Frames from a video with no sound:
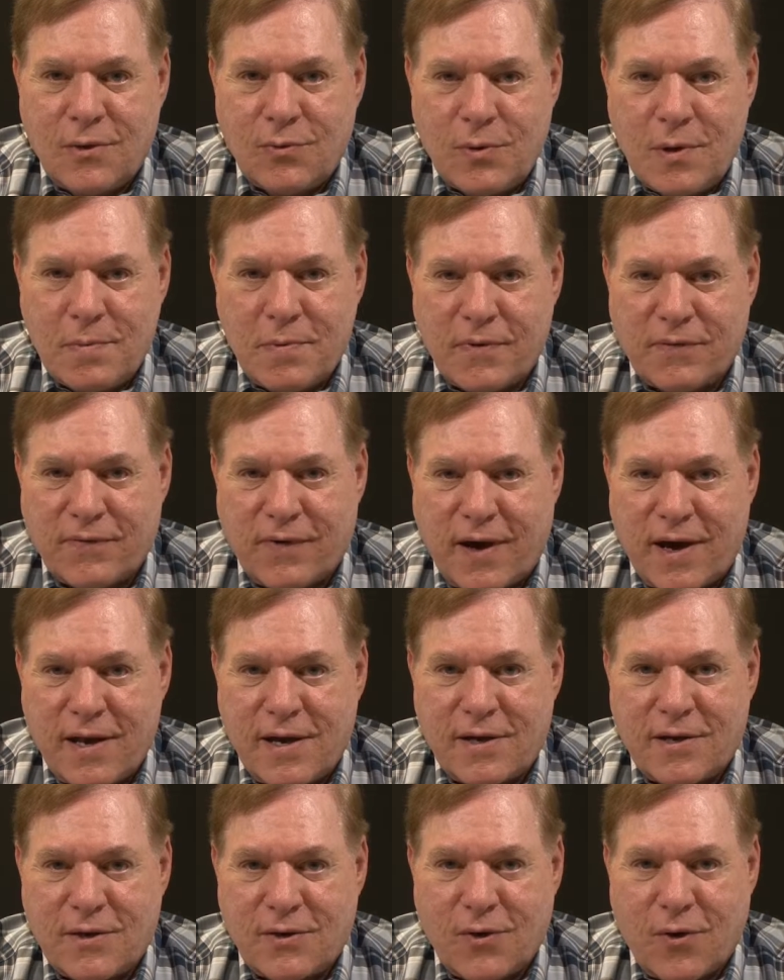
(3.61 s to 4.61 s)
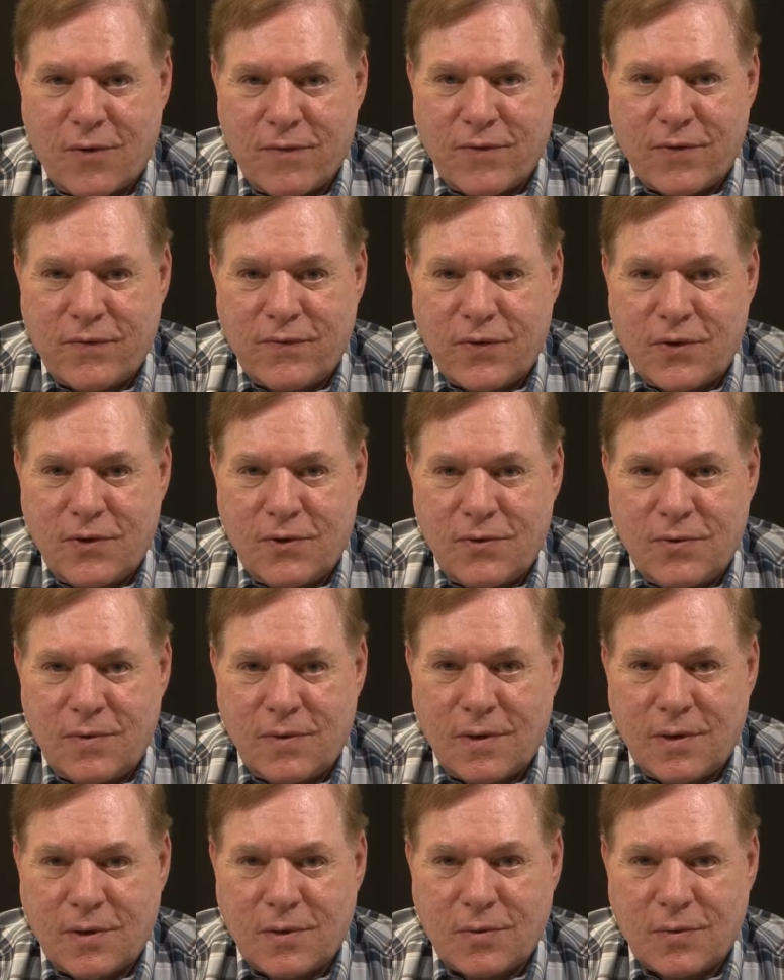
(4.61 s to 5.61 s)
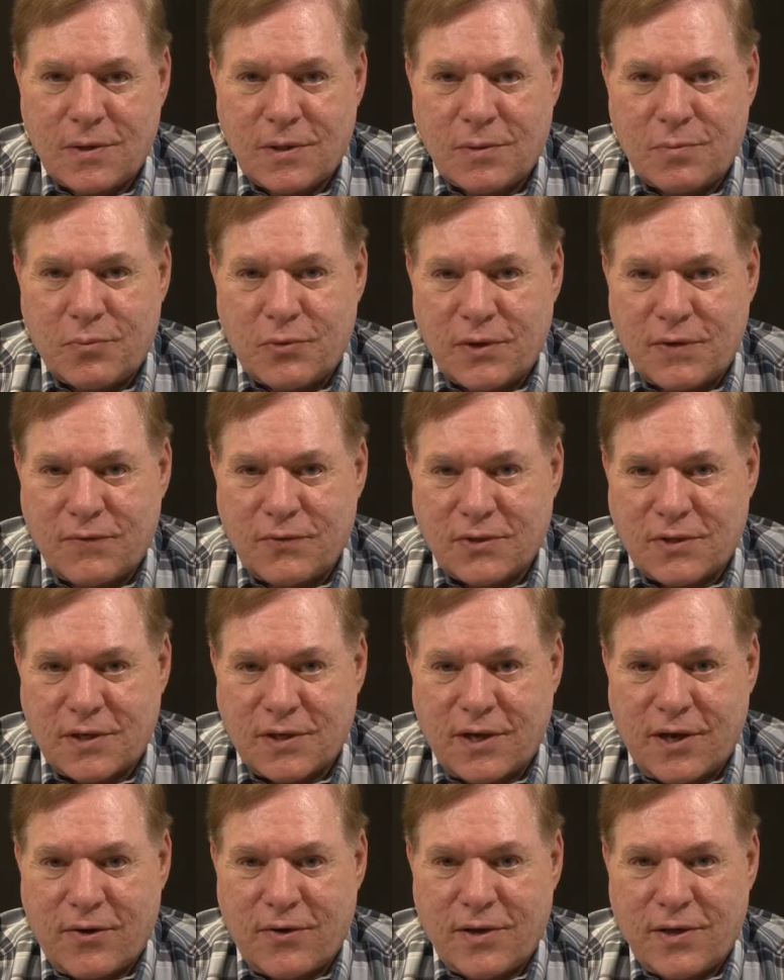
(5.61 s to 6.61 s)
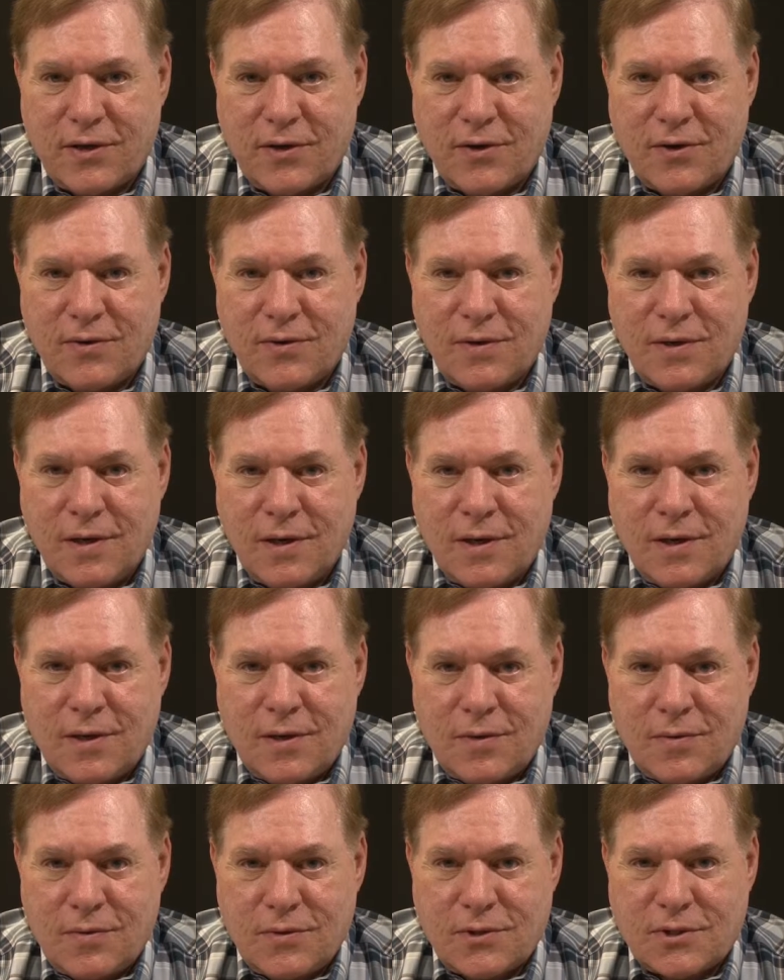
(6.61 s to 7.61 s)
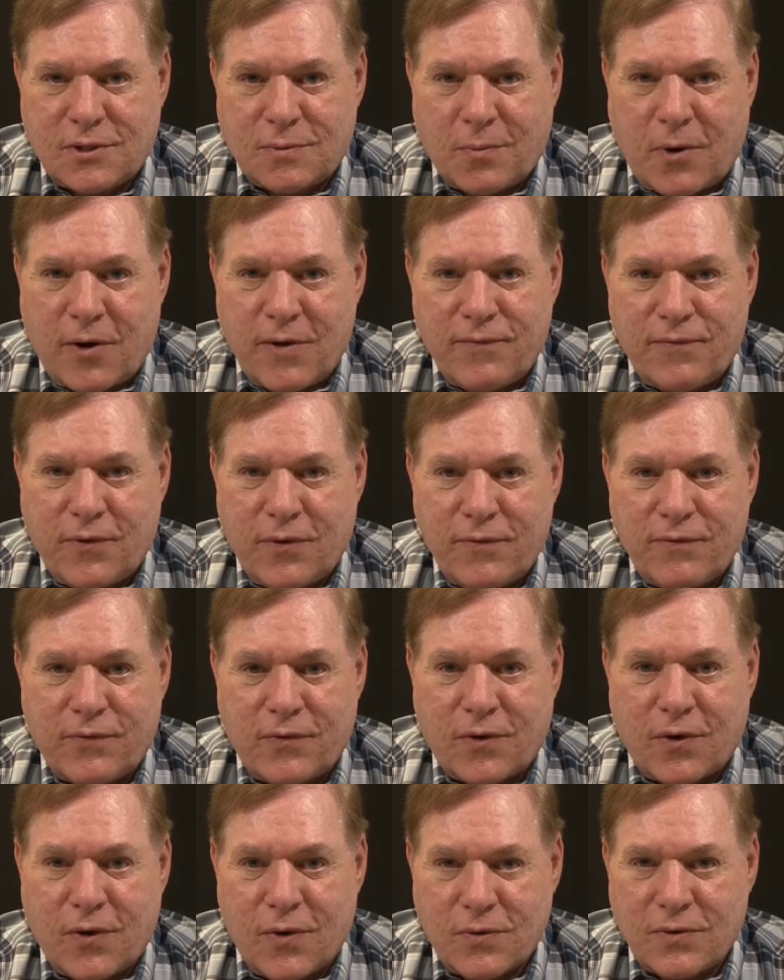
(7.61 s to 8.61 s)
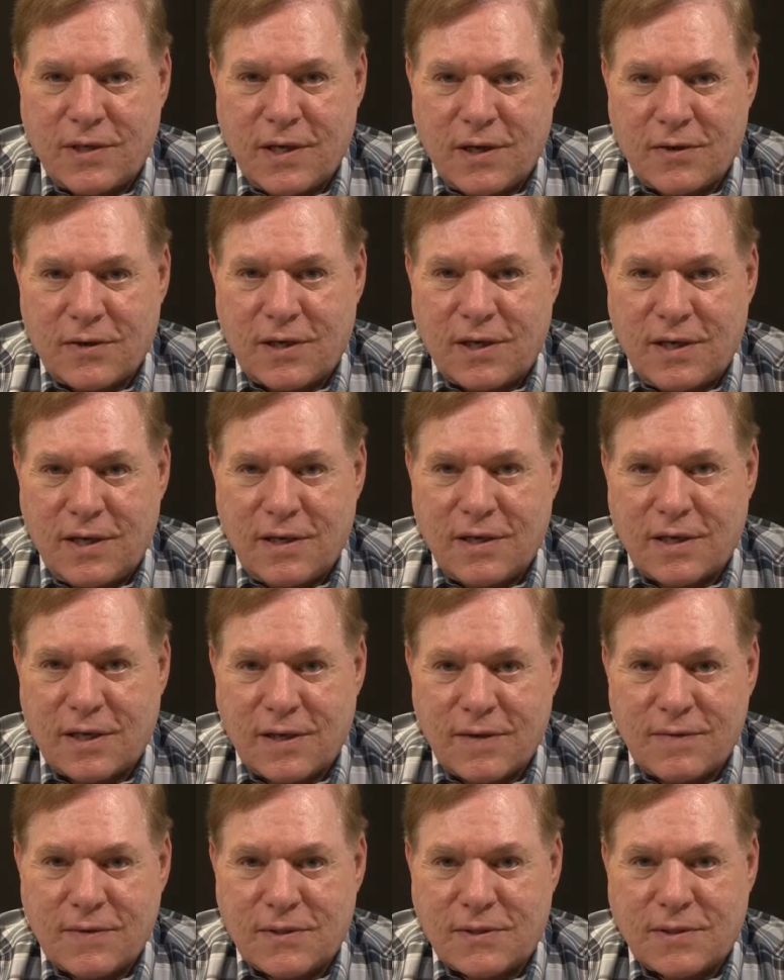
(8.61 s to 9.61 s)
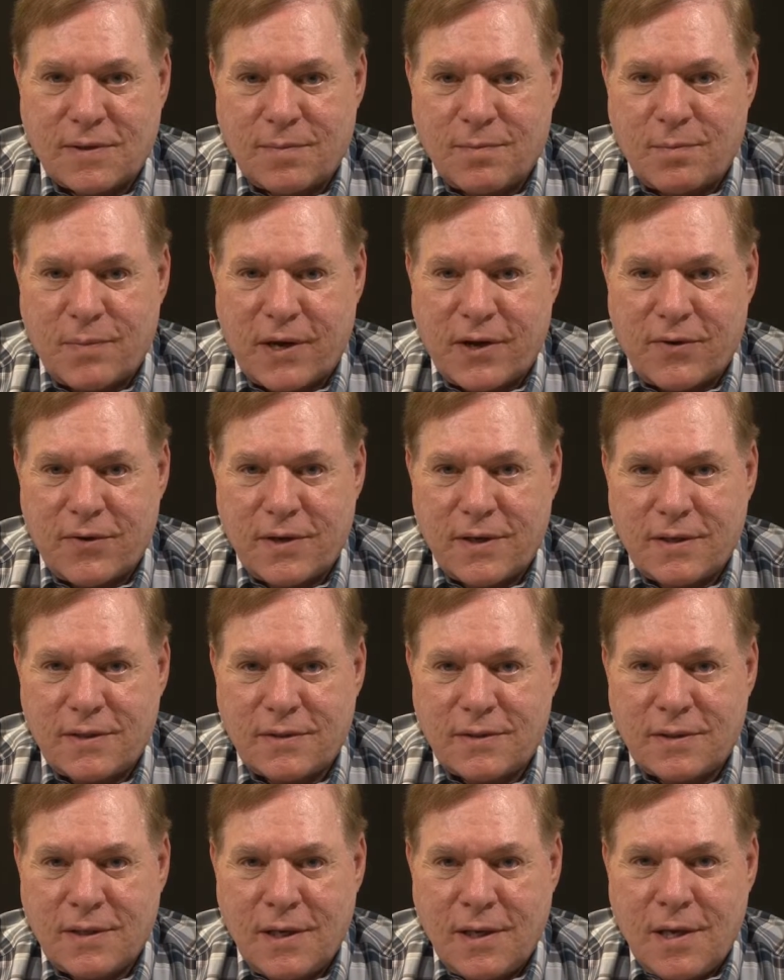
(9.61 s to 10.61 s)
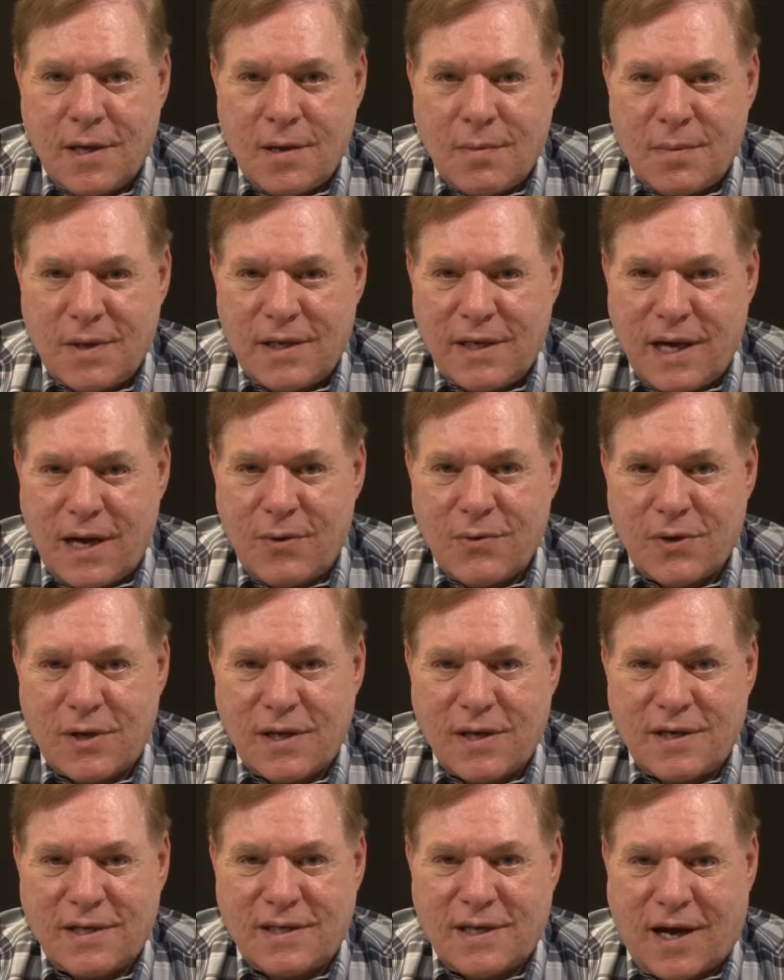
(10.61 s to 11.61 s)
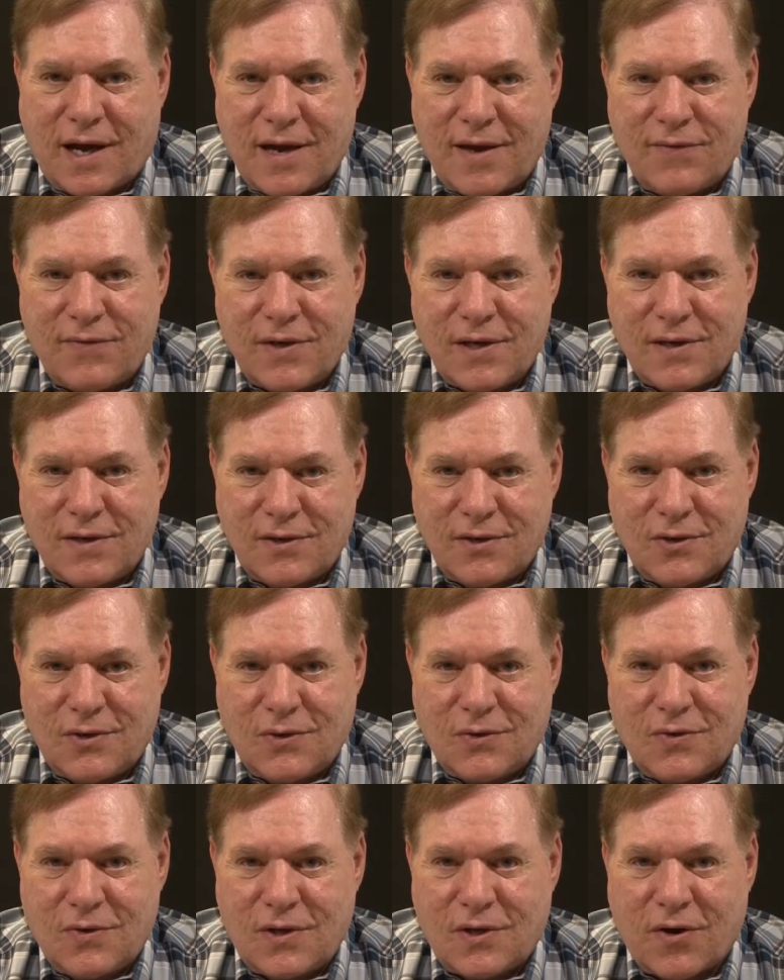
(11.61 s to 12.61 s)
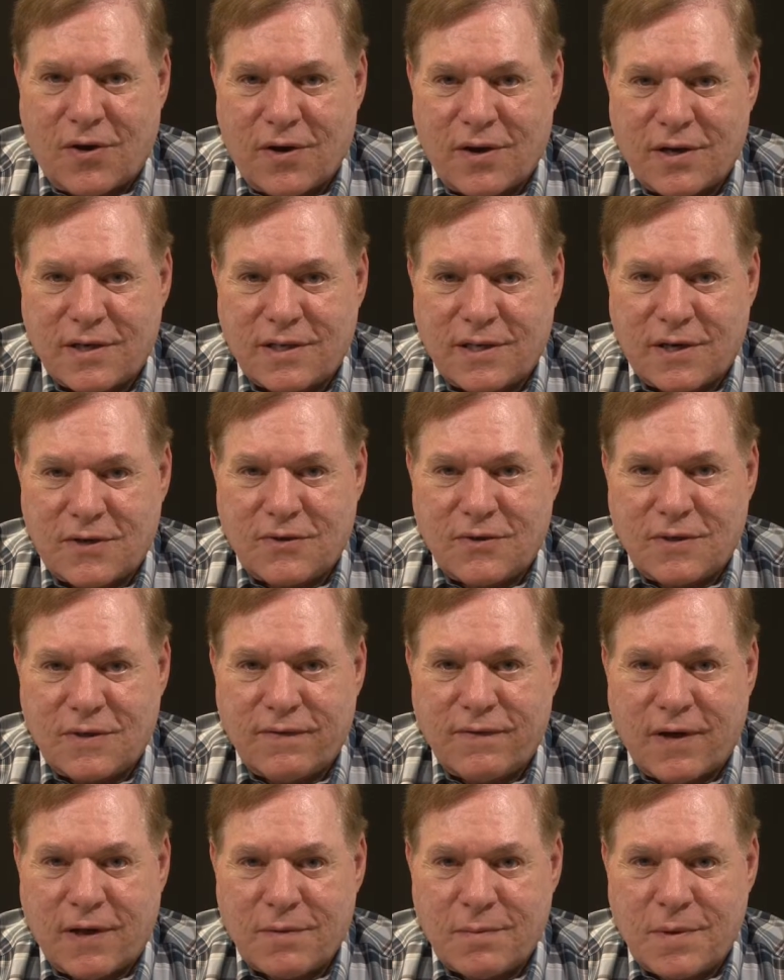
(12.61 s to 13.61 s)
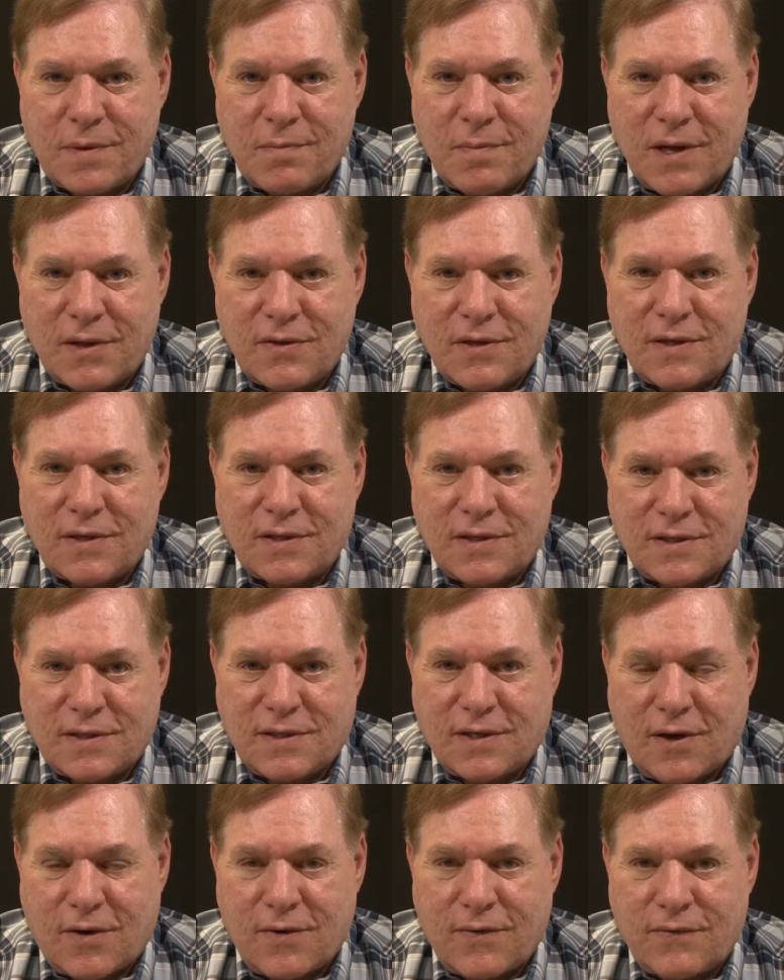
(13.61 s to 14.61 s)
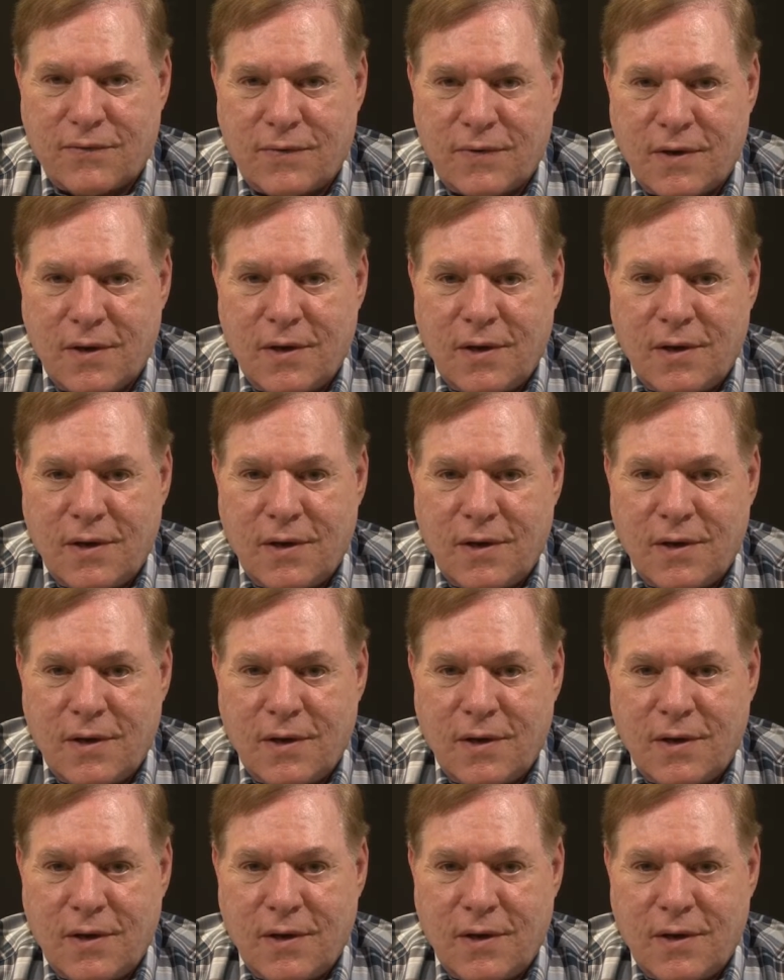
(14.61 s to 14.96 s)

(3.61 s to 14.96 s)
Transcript: We provided an overview with a brief scenario, with a smartphone for a hotel key to give us some bearings. But now we're going to dive into the architecture development method itself.